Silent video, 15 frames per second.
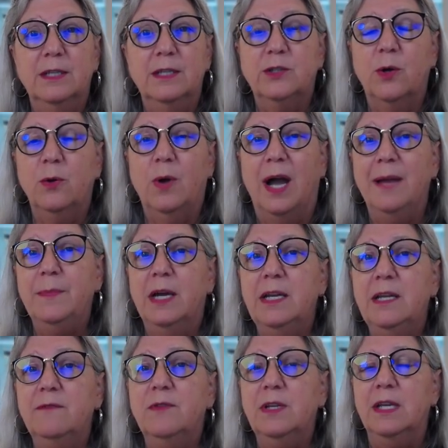So I'm
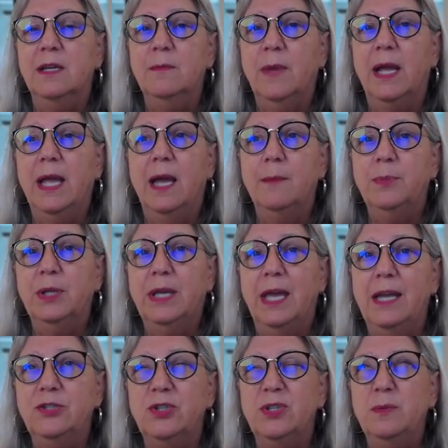not even in my
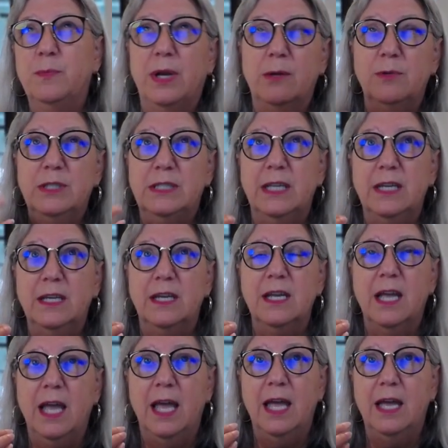application, but I was
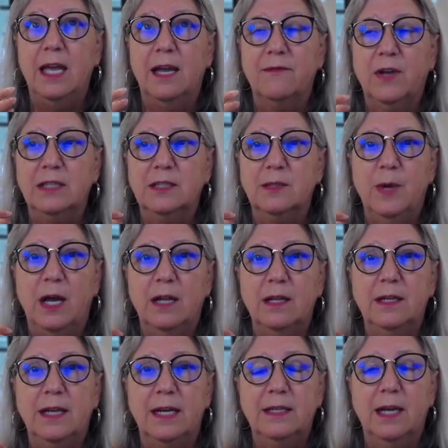thinking, hey, I've got some
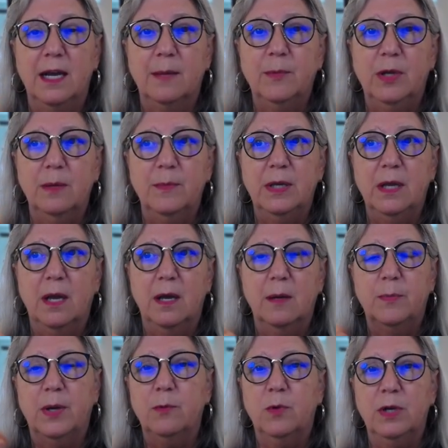holiday time coming
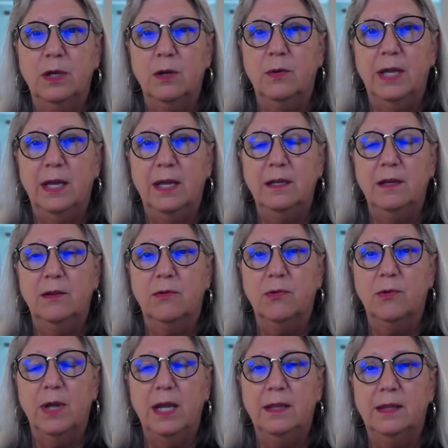up. I want to go ahead and
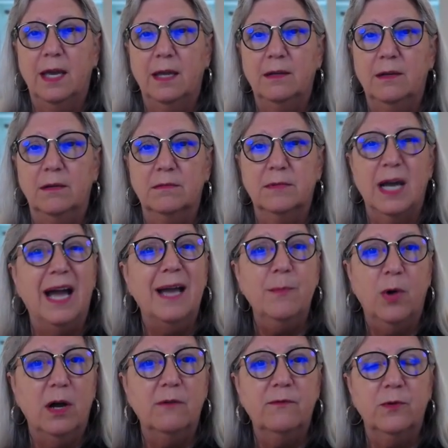create that
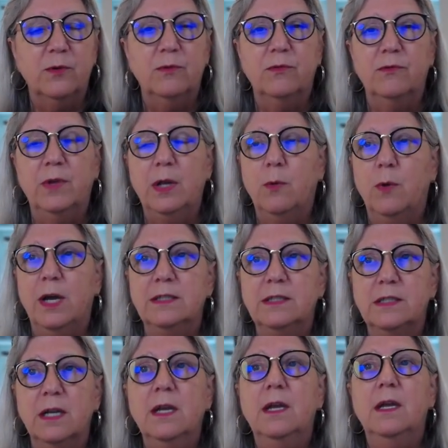time off or
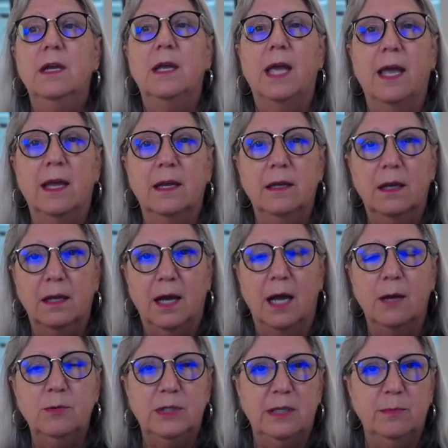request. And
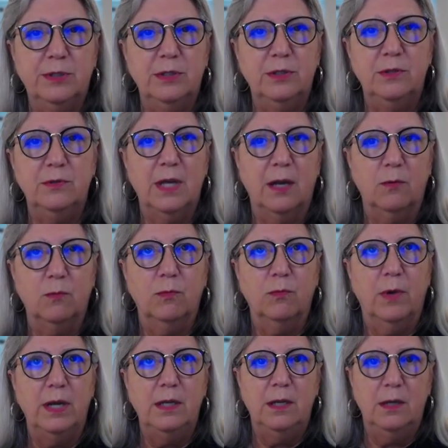I was able to do that
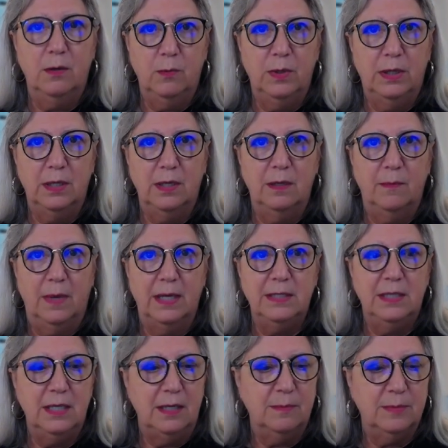right here within my
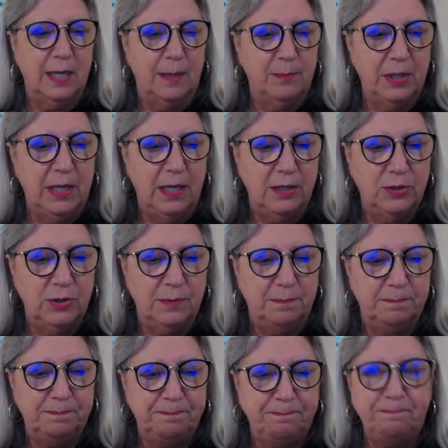Teams application.